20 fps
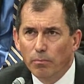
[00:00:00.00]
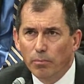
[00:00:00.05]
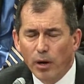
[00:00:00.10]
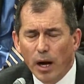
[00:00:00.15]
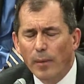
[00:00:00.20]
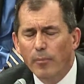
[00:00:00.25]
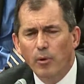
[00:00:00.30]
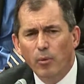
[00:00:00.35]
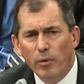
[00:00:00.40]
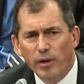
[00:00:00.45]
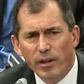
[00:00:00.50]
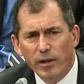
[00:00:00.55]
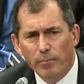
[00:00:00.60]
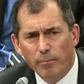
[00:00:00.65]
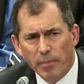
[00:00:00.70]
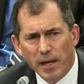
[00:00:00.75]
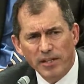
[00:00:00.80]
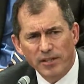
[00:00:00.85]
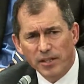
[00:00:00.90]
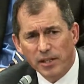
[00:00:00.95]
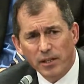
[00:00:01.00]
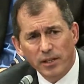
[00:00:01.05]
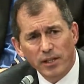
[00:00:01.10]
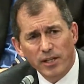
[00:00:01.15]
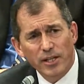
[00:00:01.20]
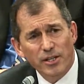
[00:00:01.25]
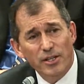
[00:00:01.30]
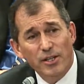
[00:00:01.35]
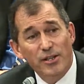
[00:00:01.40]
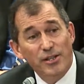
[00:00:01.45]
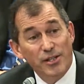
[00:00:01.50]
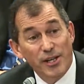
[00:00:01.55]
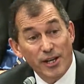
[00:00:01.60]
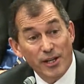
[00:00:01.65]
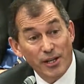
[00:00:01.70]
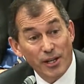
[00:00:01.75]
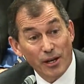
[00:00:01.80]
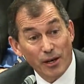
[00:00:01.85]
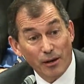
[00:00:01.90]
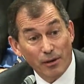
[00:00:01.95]
Probably one of the best clinicians
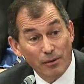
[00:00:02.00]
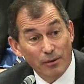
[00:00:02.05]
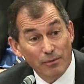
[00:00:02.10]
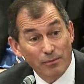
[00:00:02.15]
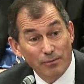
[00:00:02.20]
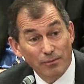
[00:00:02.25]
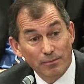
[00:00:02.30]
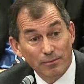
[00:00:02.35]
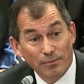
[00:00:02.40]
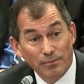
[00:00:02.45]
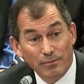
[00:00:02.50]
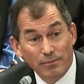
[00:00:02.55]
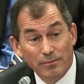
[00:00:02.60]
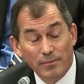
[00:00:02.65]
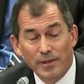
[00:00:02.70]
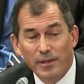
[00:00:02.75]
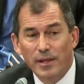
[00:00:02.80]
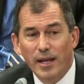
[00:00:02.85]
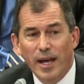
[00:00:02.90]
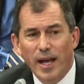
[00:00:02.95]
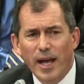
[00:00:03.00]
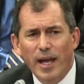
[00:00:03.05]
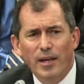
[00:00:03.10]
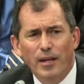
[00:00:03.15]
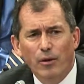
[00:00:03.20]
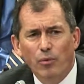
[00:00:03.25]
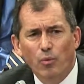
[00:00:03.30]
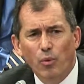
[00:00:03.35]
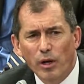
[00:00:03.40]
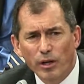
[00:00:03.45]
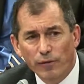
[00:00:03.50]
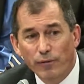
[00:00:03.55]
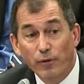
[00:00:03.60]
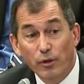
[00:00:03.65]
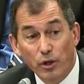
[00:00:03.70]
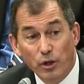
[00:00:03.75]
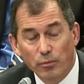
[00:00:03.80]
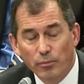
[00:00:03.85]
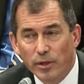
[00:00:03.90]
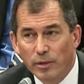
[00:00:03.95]
I know, and a
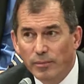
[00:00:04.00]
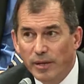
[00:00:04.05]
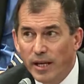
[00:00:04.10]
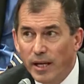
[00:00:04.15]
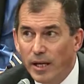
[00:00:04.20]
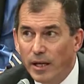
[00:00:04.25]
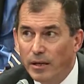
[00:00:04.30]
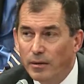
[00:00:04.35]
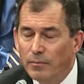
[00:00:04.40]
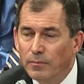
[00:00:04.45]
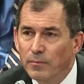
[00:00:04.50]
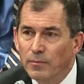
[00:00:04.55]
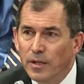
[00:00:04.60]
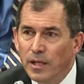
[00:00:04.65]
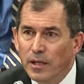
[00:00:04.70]
wonderful human being.